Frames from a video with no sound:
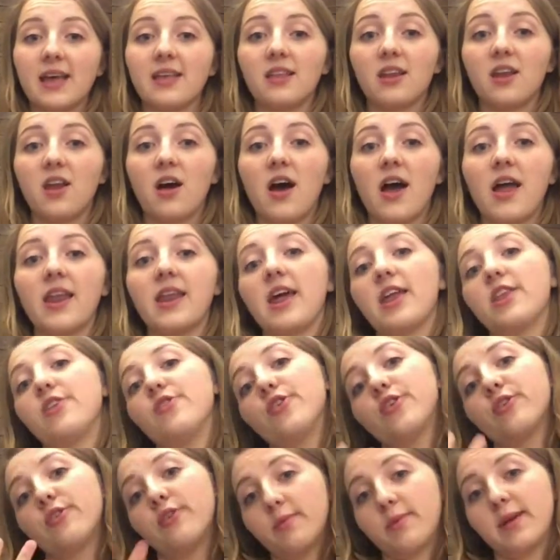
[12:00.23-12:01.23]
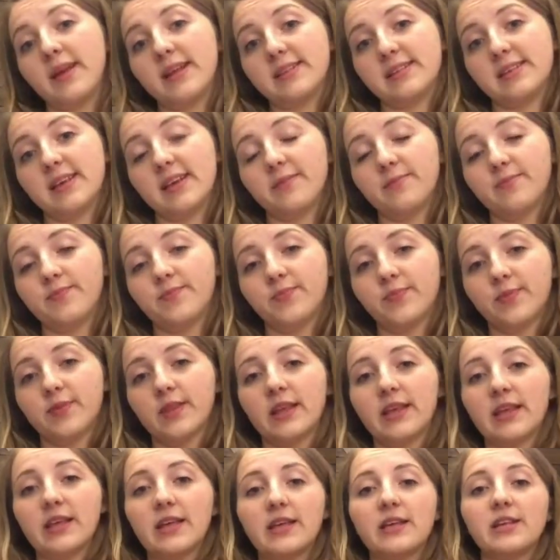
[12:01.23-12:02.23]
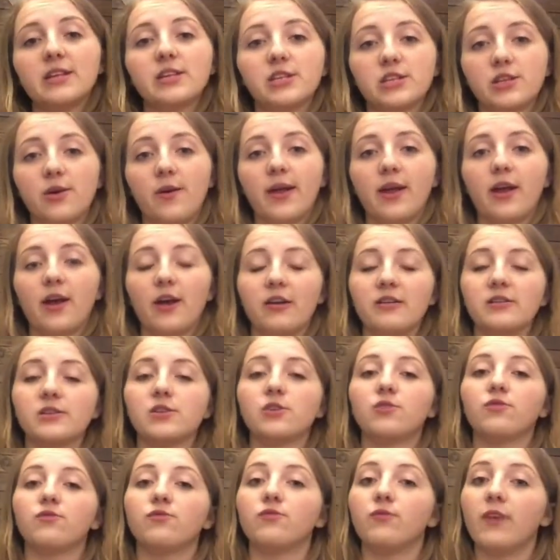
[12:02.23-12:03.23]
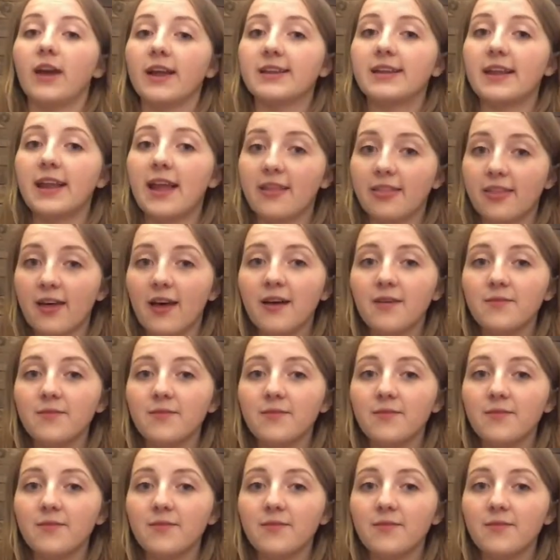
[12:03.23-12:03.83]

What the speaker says: the line and you're going to repeat it. So it goes red leather,